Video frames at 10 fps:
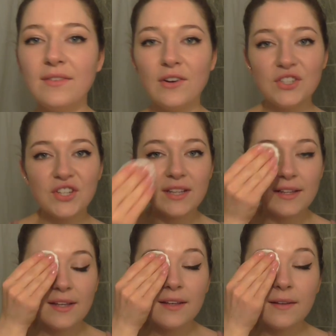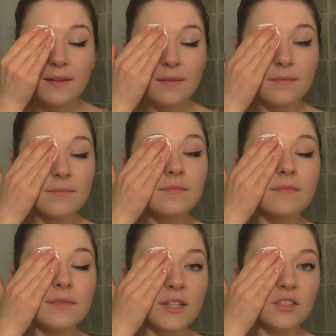Very gently
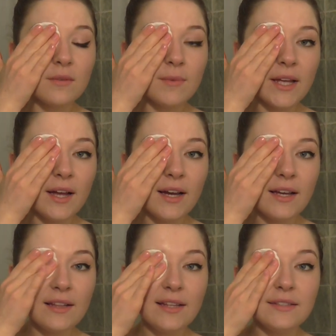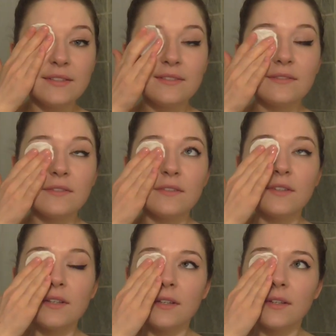touching my eyelids.
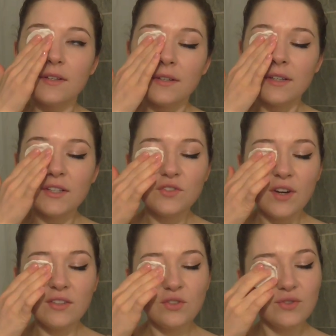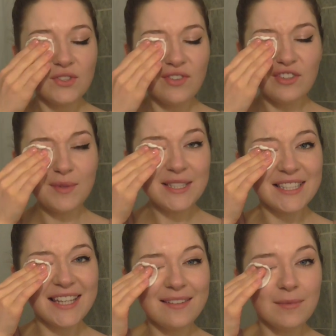I try not to stretch my
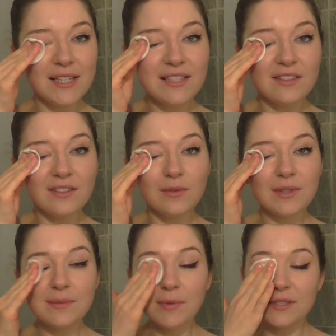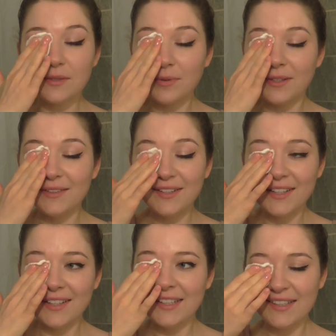skin, but it's not always possible.
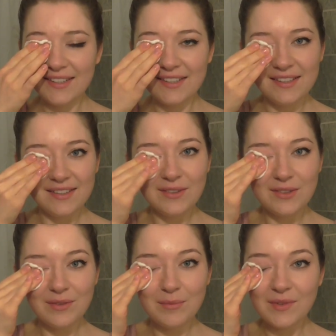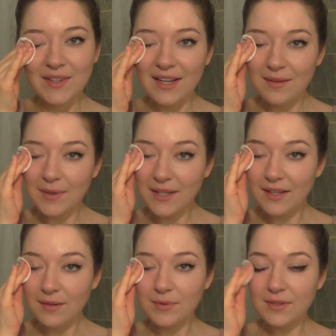Removing my
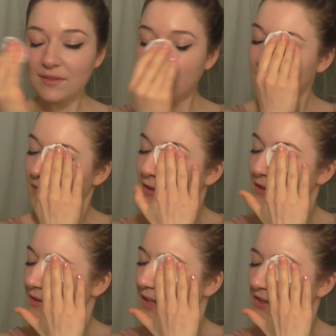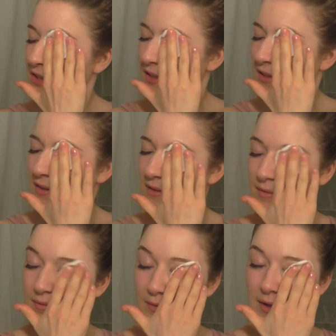makeup, so just touch it,
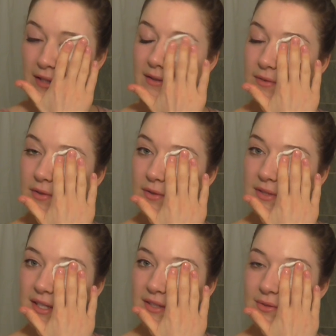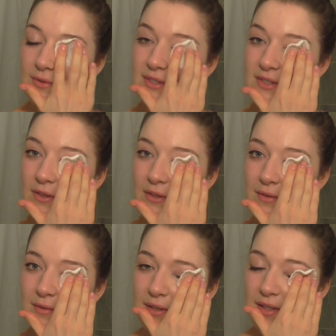wait a few seconds to
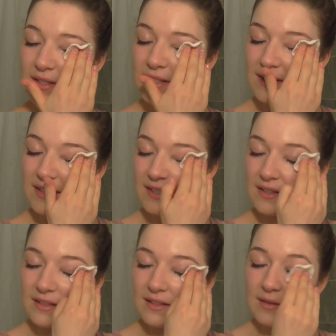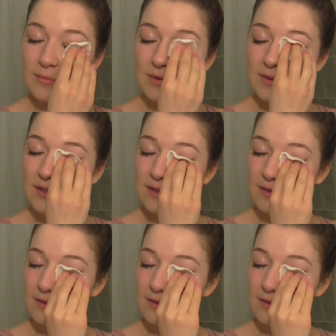dissolve, and move it.